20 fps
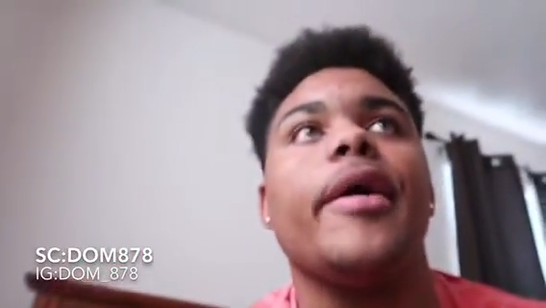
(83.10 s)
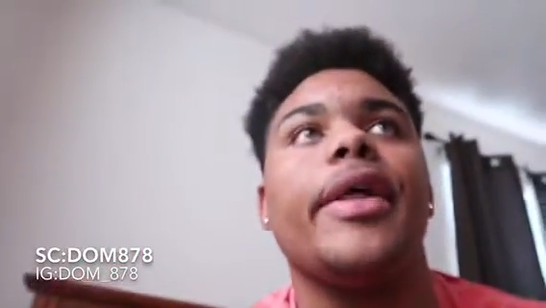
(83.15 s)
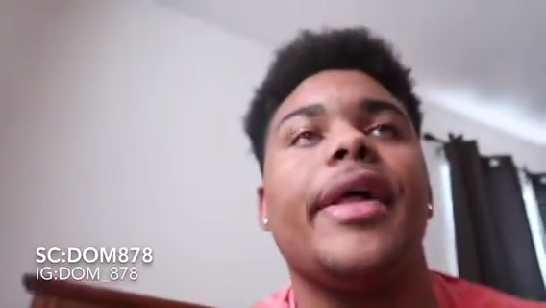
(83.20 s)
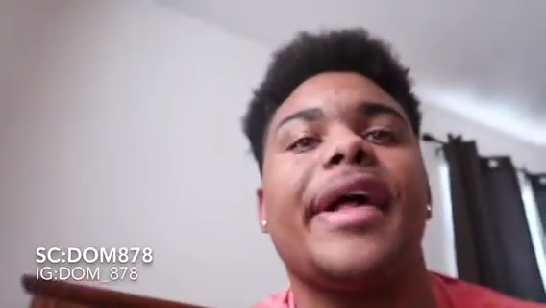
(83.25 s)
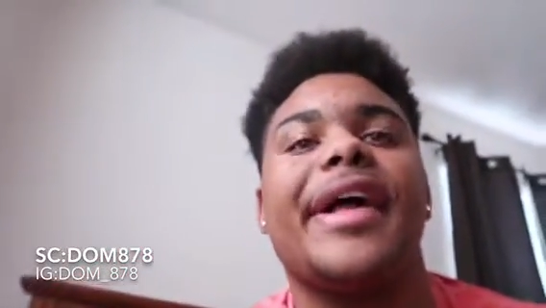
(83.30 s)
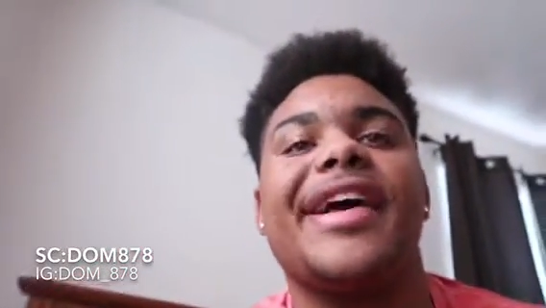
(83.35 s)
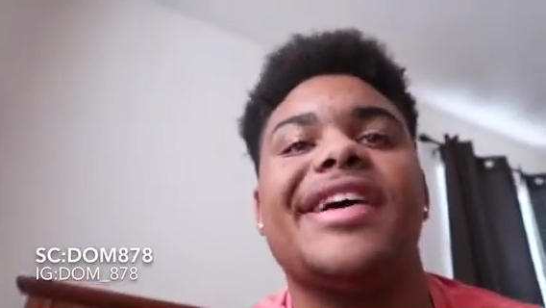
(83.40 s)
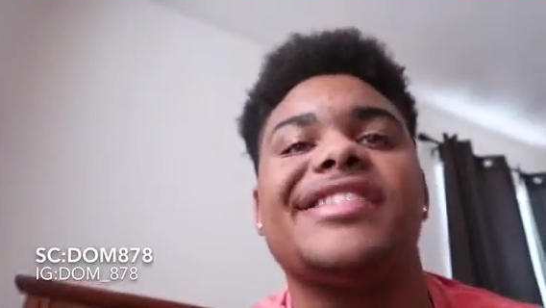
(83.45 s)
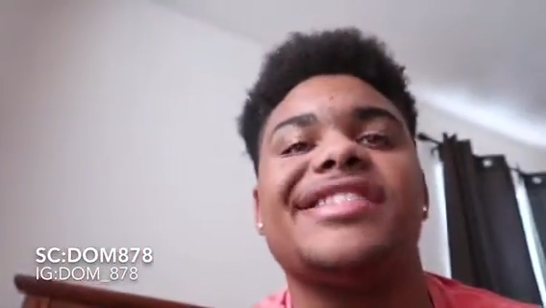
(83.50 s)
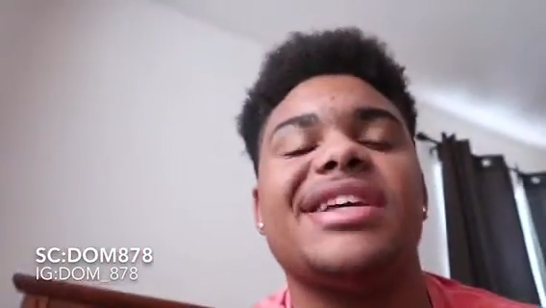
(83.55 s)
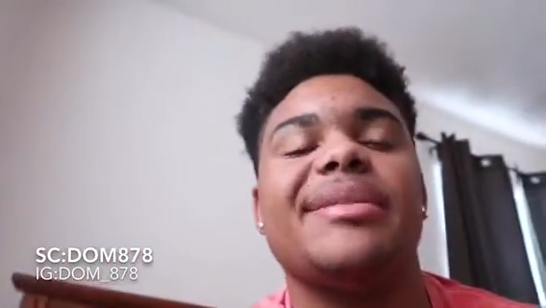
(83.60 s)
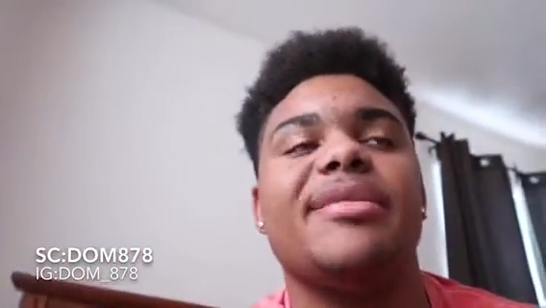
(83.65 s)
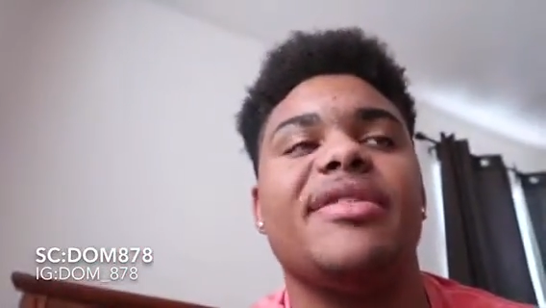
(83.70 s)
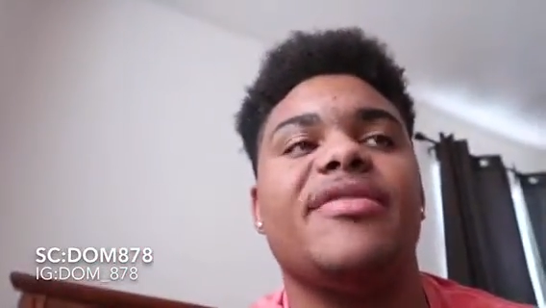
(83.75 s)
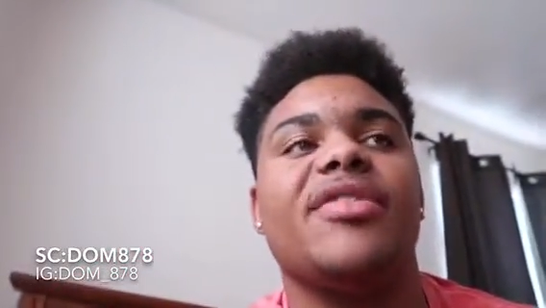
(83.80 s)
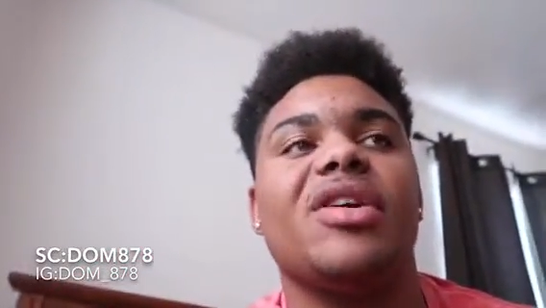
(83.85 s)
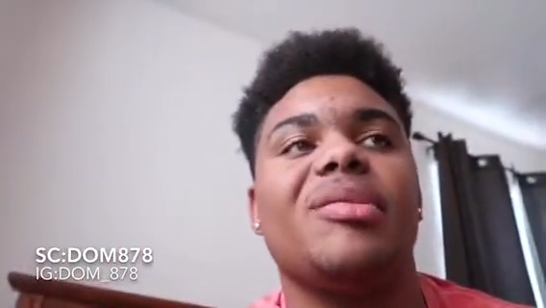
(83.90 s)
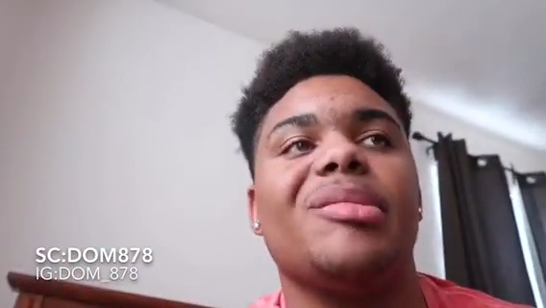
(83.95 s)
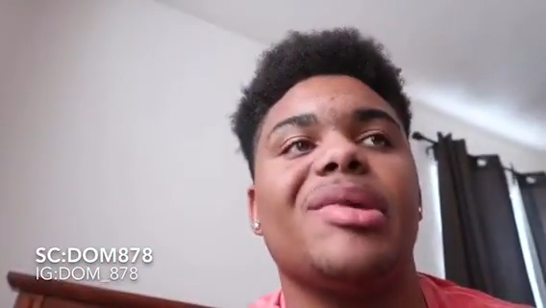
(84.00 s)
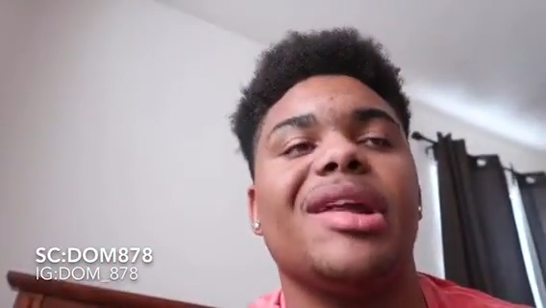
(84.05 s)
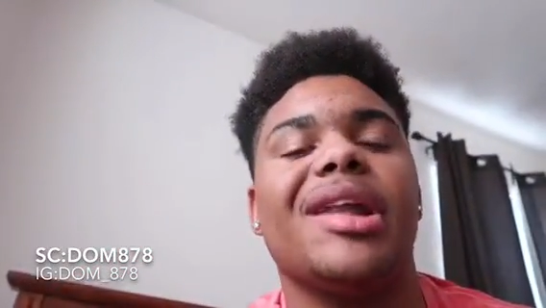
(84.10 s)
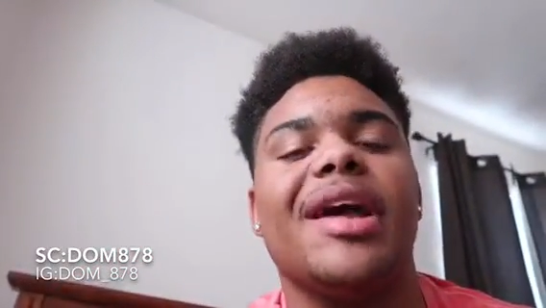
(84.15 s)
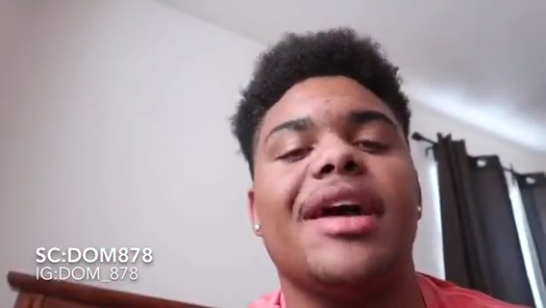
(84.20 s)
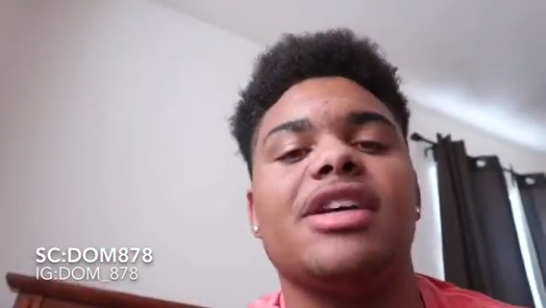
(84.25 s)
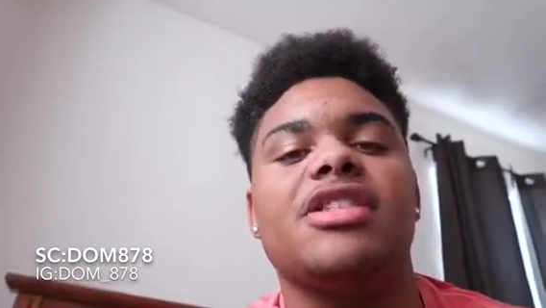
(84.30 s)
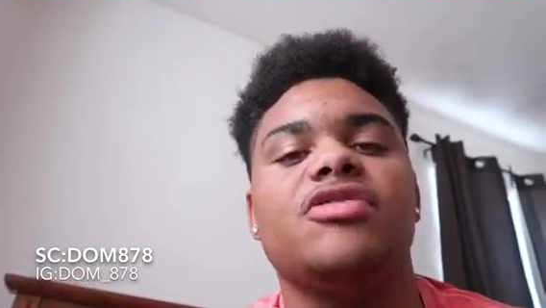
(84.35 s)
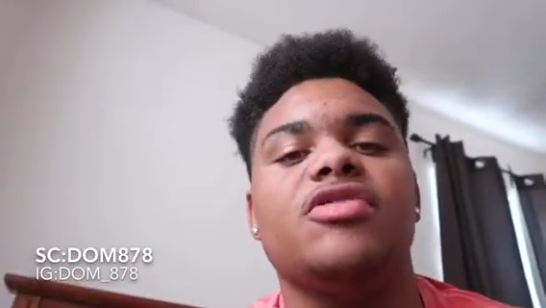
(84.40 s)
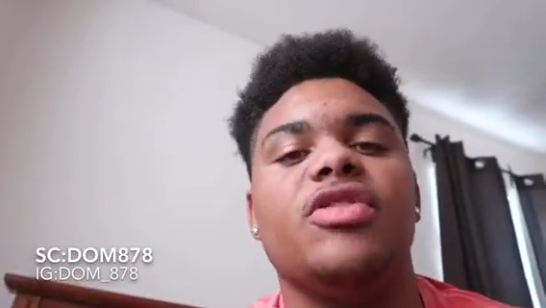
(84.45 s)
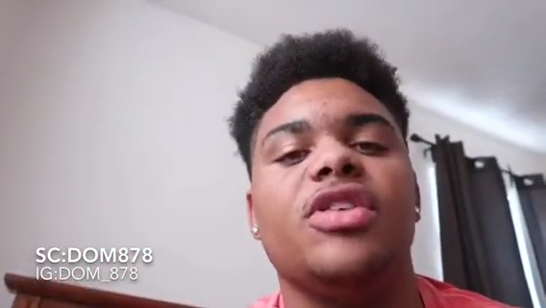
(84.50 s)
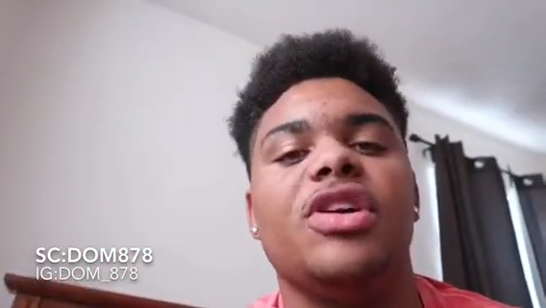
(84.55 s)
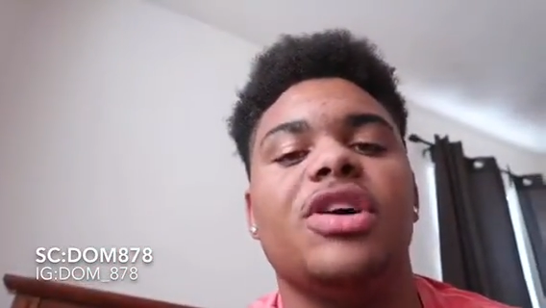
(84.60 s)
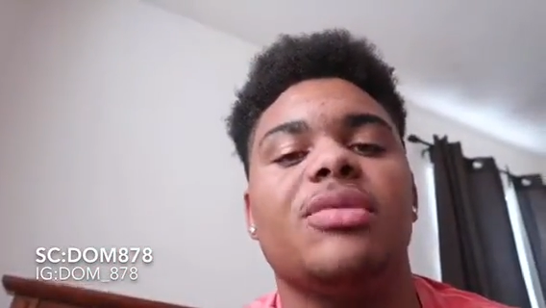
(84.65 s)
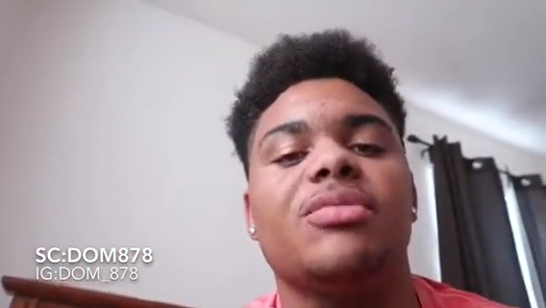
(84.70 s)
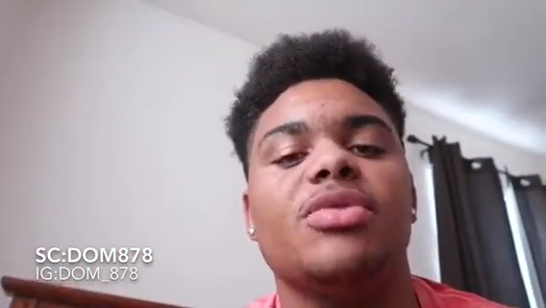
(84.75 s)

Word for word: like I said before in my last video,